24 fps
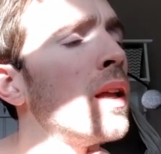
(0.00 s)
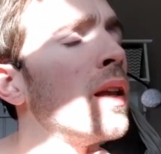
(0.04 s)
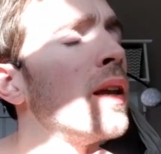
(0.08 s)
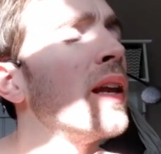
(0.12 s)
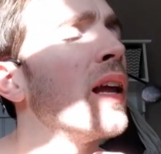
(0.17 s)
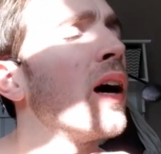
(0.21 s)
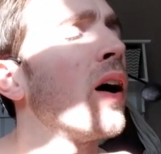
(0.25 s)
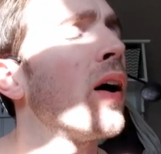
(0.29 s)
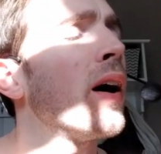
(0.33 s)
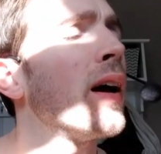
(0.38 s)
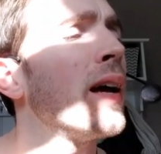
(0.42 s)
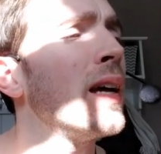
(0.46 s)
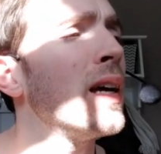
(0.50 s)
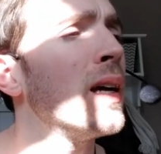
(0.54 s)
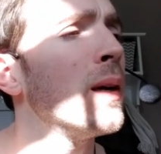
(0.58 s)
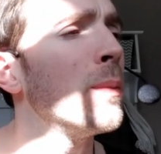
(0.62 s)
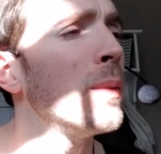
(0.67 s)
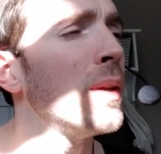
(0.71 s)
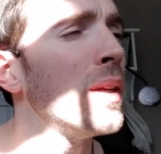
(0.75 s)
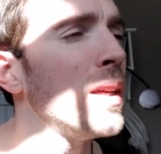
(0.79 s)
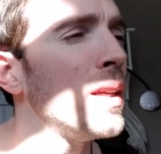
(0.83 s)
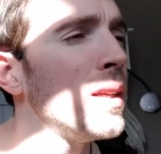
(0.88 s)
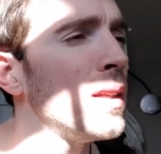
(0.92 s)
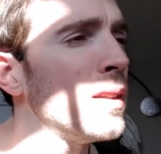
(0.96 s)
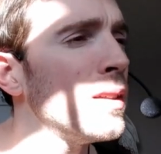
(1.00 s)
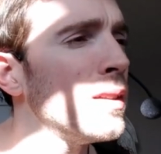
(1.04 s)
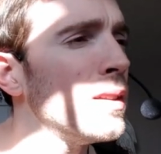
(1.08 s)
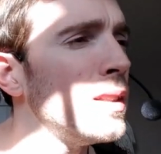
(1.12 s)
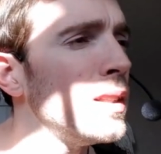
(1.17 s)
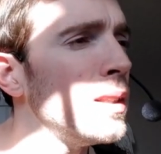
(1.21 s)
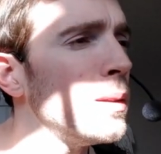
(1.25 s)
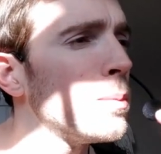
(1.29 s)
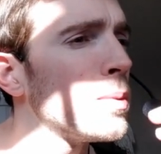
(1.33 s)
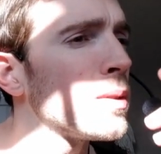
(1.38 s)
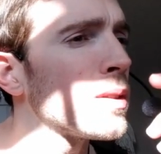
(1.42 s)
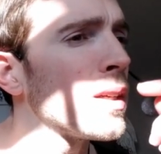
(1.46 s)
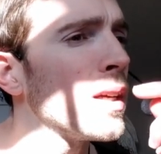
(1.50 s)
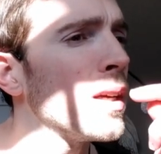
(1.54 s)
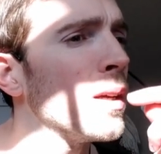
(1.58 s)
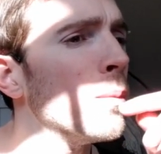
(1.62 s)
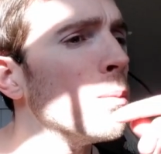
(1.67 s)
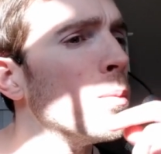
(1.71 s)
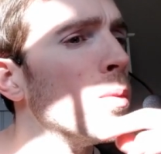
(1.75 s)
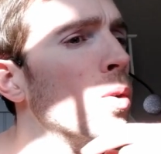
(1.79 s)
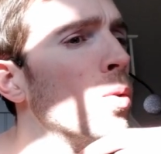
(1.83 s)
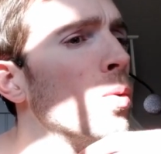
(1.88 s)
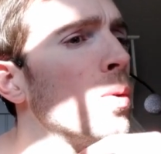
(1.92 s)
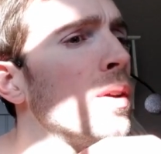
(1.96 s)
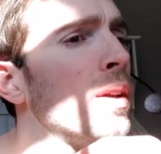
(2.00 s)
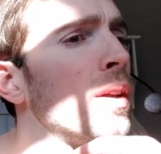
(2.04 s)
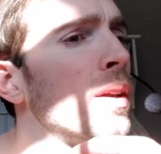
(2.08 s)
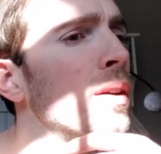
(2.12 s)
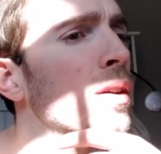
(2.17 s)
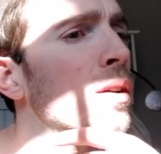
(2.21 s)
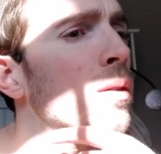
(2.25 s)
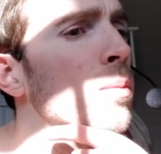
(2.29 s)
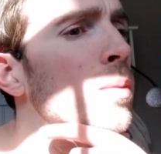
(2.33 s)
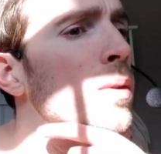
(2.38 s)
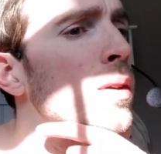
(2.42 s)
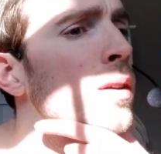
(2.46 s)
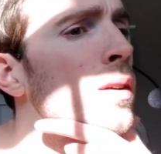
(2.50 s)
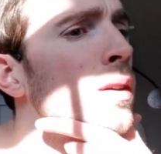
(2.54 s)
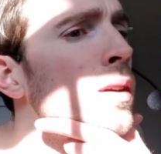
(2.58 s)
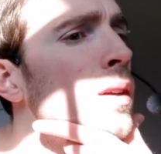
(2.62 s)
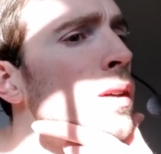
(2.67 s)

Now I am in deep scan mode here, but